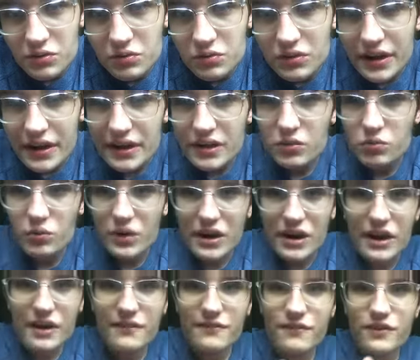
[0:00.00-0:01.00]
Like, when
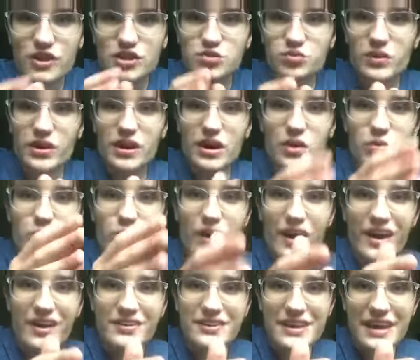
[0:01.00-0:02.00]
I first went on
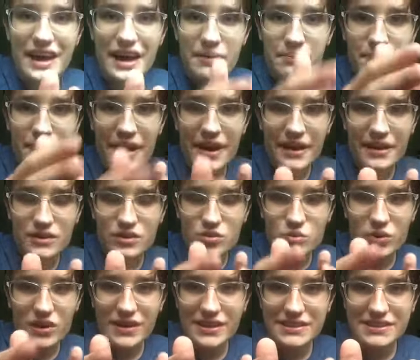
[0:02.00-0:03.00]
Wildcat back in
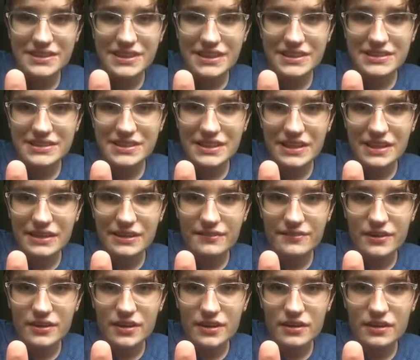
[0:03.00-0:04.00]
2016,
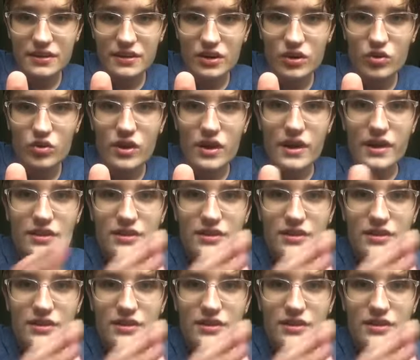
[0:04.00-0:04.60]
if you didn't know,